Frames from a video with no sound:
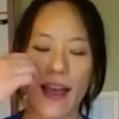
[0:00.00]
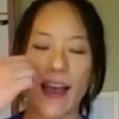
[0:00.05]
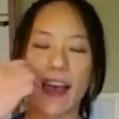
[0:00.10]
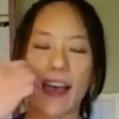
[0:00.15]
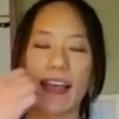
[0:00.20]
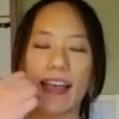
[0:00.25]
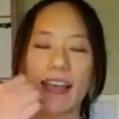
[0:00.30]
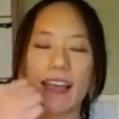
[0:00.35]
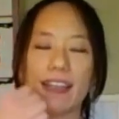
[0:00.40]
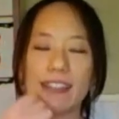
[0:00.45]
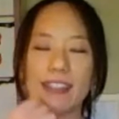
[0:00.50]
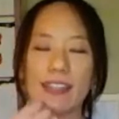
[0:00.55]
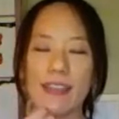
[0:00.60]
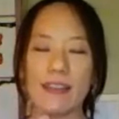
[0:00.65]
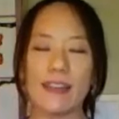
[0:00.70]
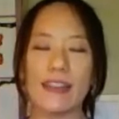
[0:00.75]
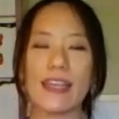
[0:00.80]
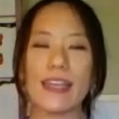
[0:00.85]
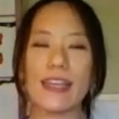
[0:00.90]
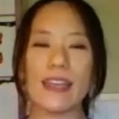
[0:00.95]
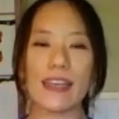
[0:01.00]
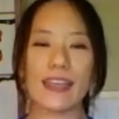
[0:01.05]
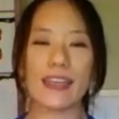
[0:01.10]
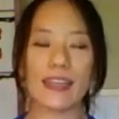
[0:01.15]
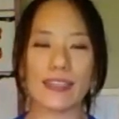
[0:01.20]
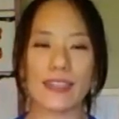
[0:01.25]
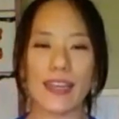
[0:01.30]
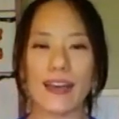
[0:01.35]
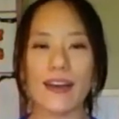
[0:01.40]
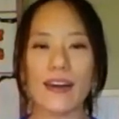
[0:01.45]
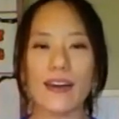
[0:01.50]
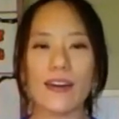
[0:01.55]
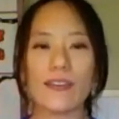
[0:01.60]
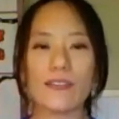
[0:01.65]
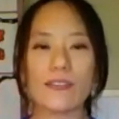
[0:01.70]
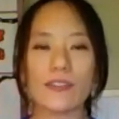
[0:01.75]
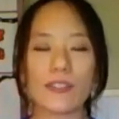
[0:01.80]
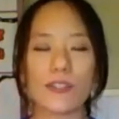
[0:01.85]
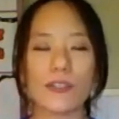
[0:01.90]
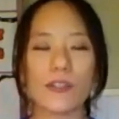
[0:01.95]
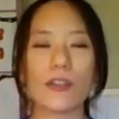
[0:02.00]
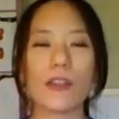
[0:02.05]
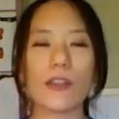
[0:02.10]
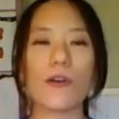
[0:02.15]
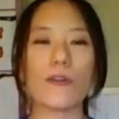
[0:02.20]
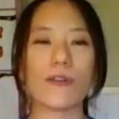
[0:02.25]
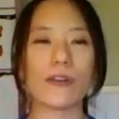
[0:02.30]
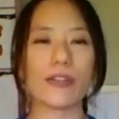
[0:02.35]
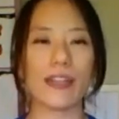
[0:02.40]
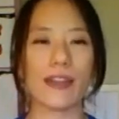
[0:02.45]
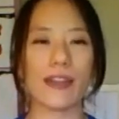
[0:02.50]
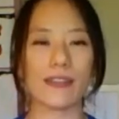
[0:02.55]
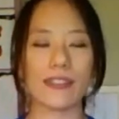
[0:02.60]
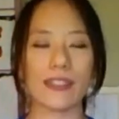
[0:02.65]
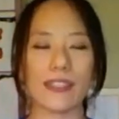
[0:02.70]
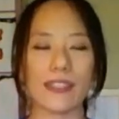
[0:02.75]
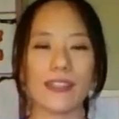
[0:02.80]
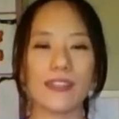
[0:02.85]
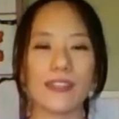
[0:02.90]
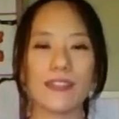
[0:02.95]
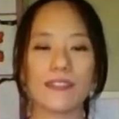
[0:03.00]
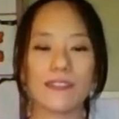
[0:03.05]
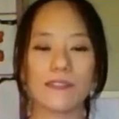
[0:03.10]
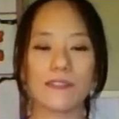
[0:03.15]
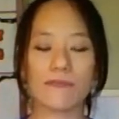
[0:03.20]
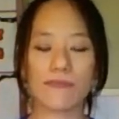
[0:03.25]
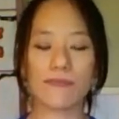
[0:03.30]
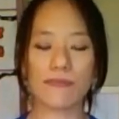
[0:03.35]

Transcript: Exhale, leading it down to your lower dantian.